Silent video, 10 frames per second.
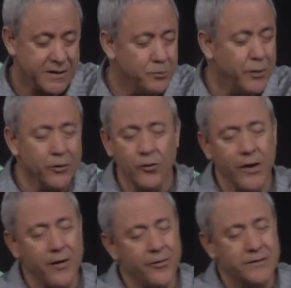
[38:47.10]
to
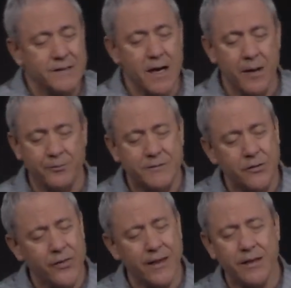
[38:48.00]
build others up
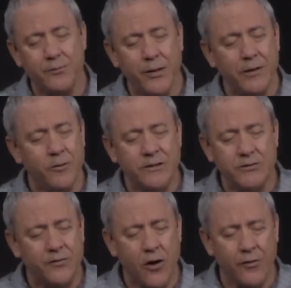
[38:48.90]
so they can be
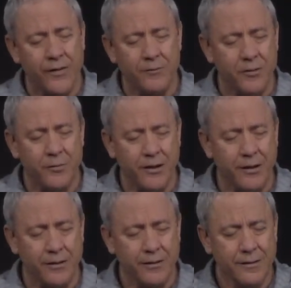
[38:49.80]
what you've called them to
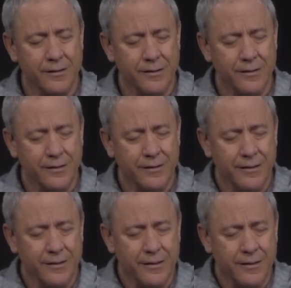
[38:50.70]
be.
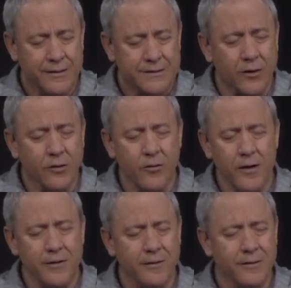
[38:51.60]
So,
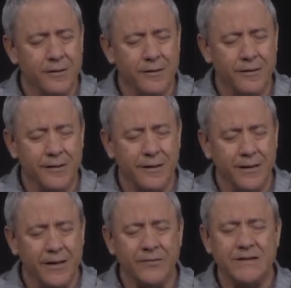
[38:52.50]
Lord,
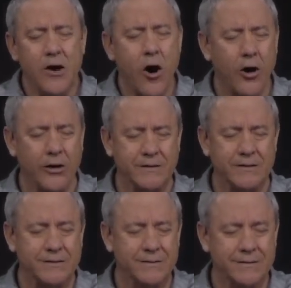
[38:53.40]
give us
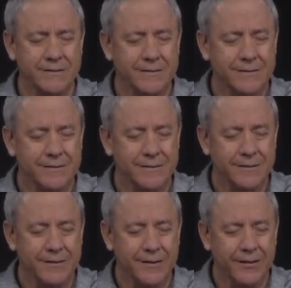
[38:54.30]
hearts
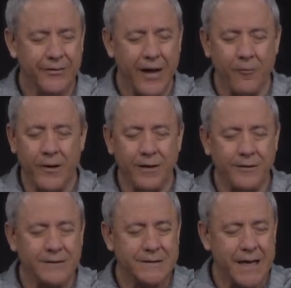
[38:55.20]
that we
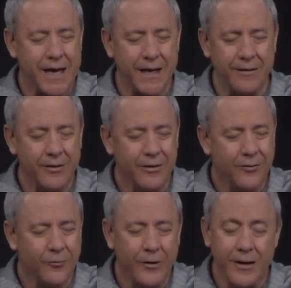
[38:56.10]
understand
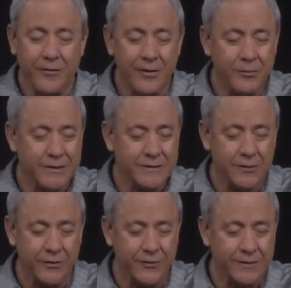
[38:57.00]
we're nothing but
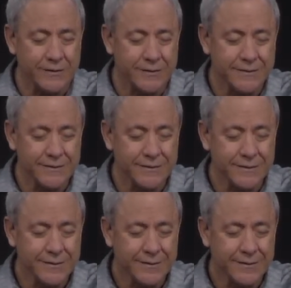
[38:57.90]
servants.